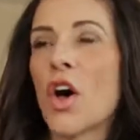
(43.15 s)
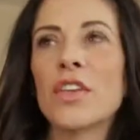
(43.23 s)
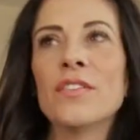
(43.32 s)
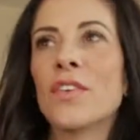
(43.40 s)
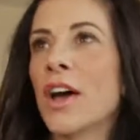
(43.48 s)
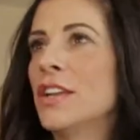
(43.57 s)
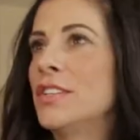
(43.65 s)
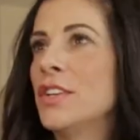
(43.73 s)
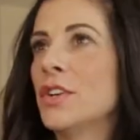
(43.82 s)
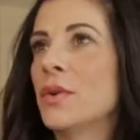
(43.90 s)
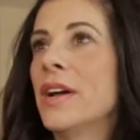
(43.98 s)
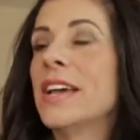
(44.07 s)
All you've got to
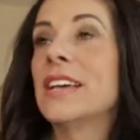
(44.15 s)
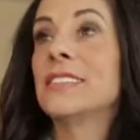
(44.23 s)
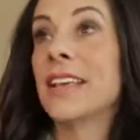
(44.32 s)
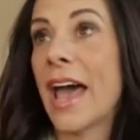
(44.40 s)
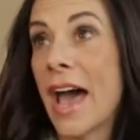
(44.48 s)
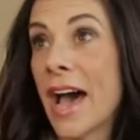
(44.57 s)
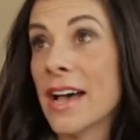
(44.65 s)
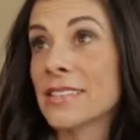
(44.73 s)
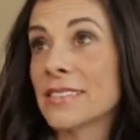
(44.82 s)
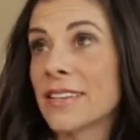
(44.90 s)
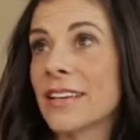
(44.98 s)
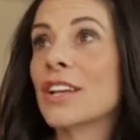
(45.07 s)
do is
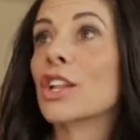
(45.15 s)
ask,